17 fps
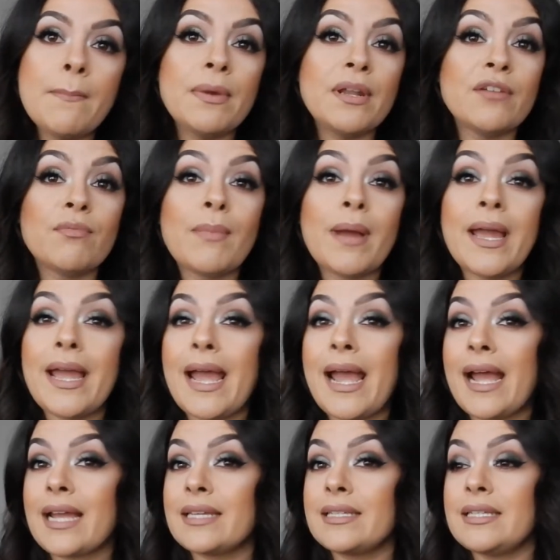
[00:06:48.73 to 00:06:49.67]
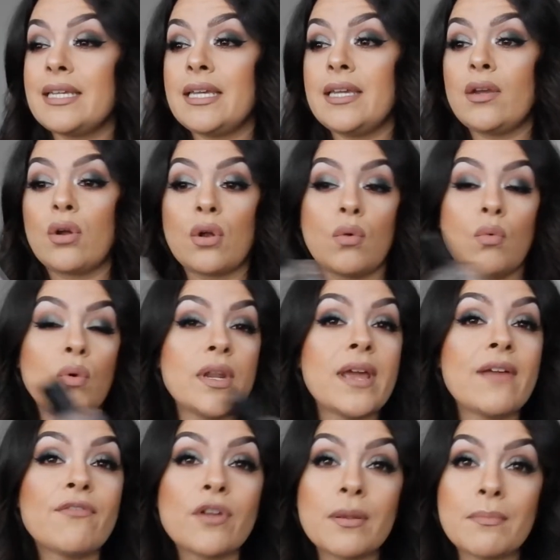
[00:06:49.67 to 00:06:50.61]
But if my acne or
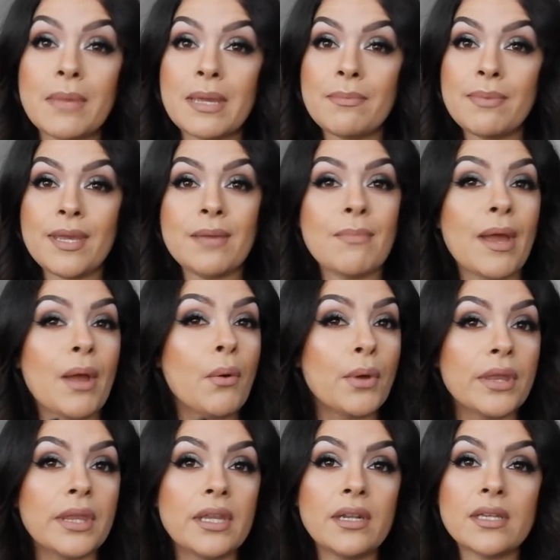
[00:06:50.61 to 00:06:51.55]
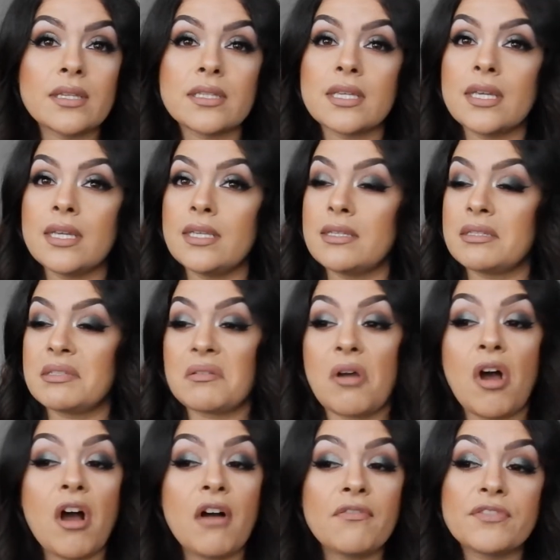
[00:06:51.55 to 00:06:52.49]
whatever it may be, my oiliness
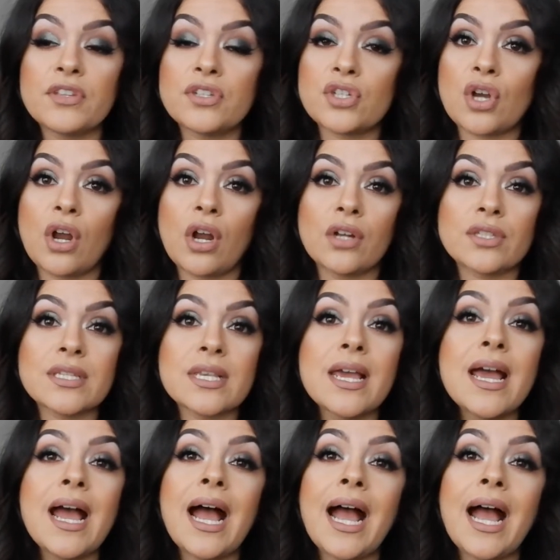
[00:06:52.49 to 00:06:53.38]
is off the charts,